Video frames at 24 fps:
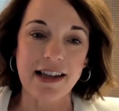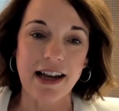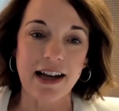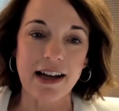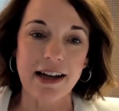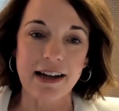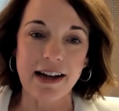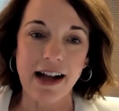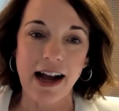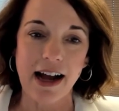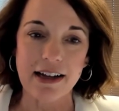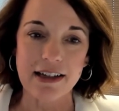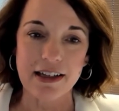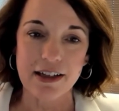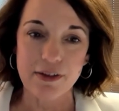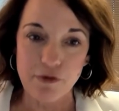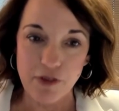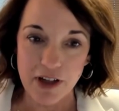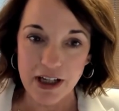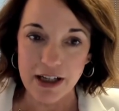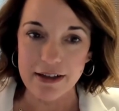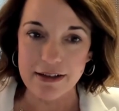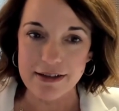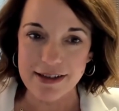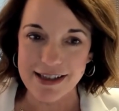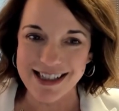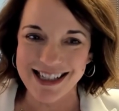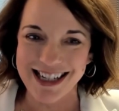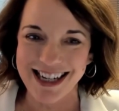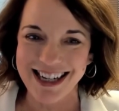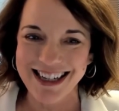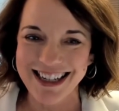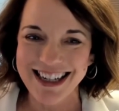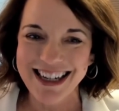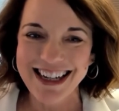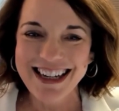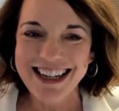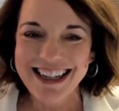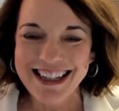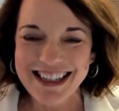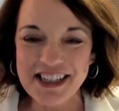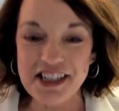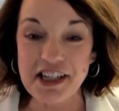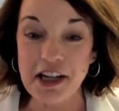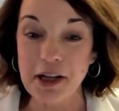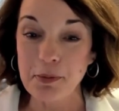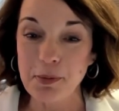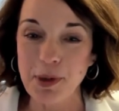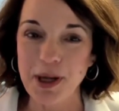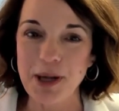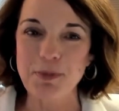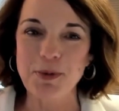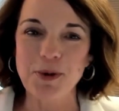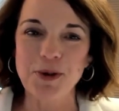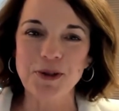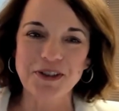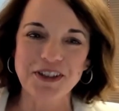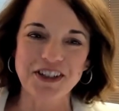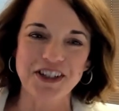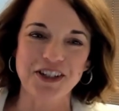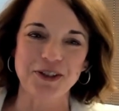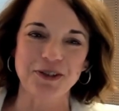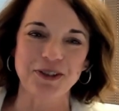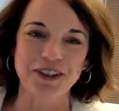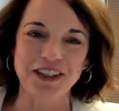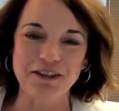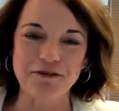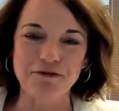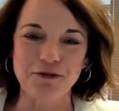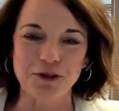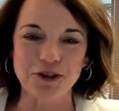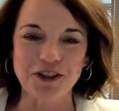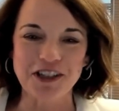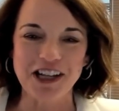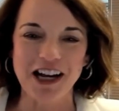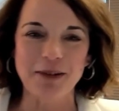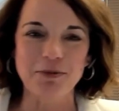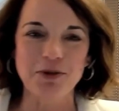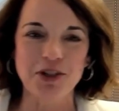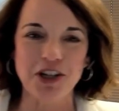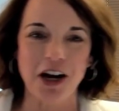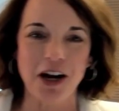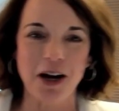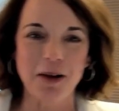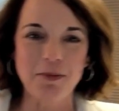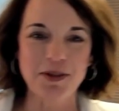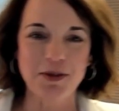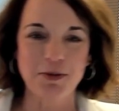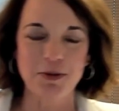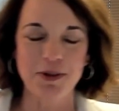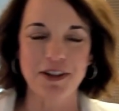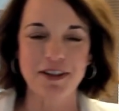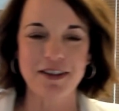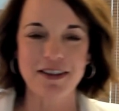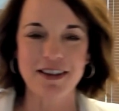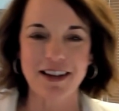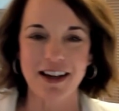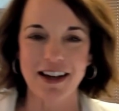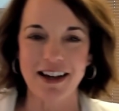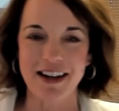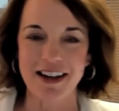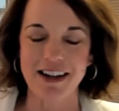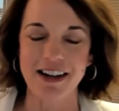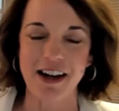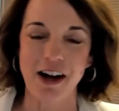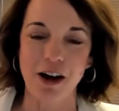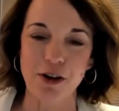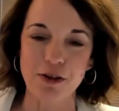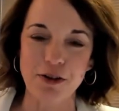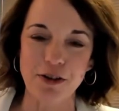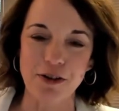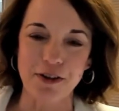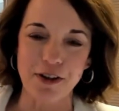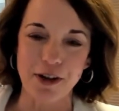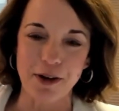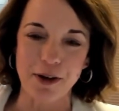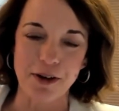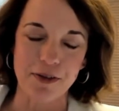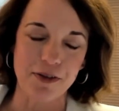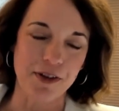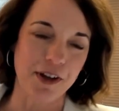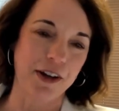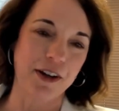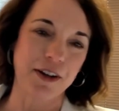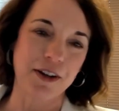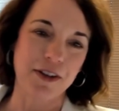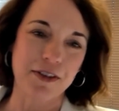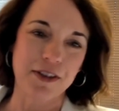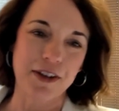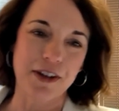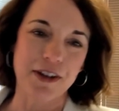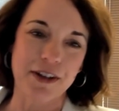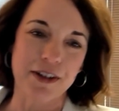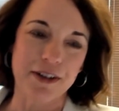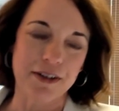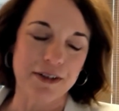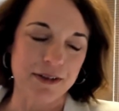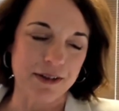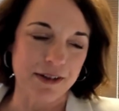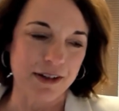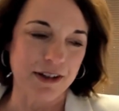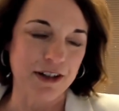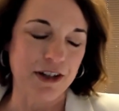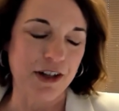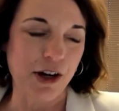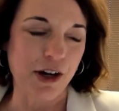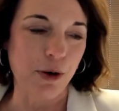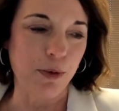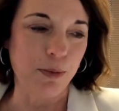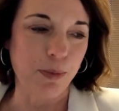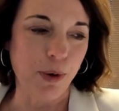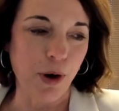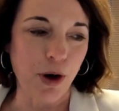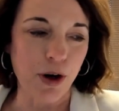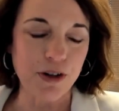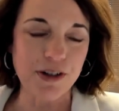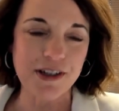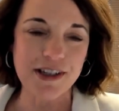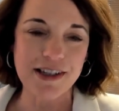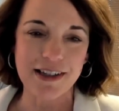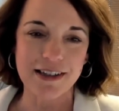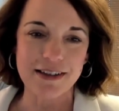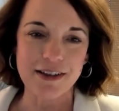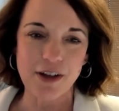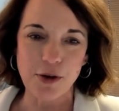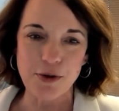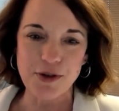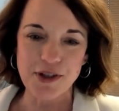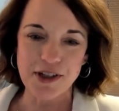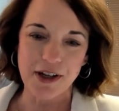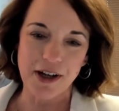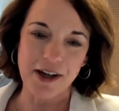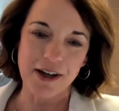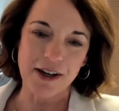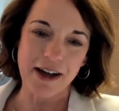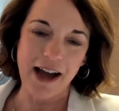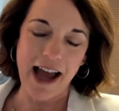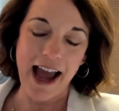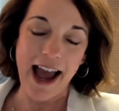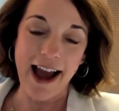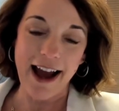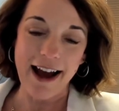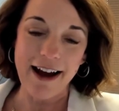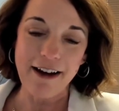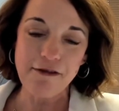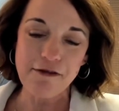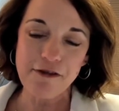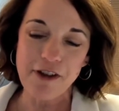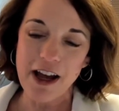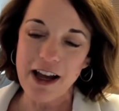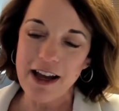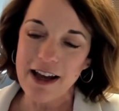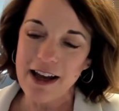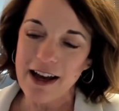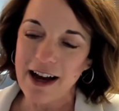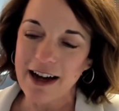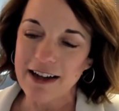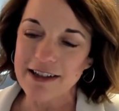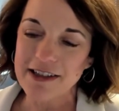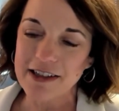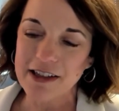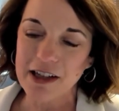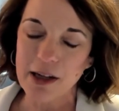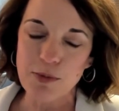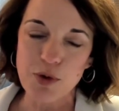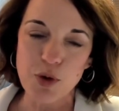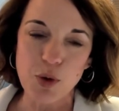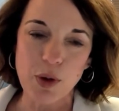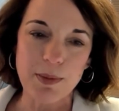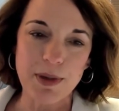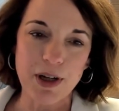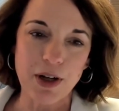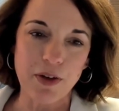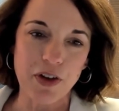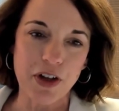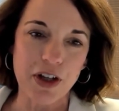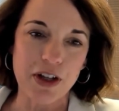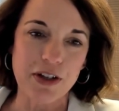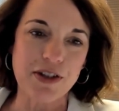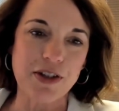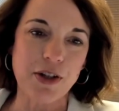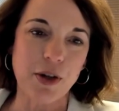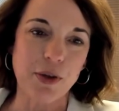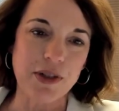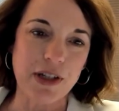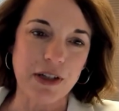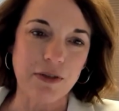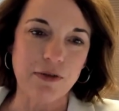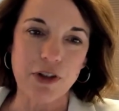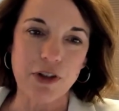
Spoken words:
that I convinced 10 people to leave full-time jobs with all of the perks that those have to come join me on the consulting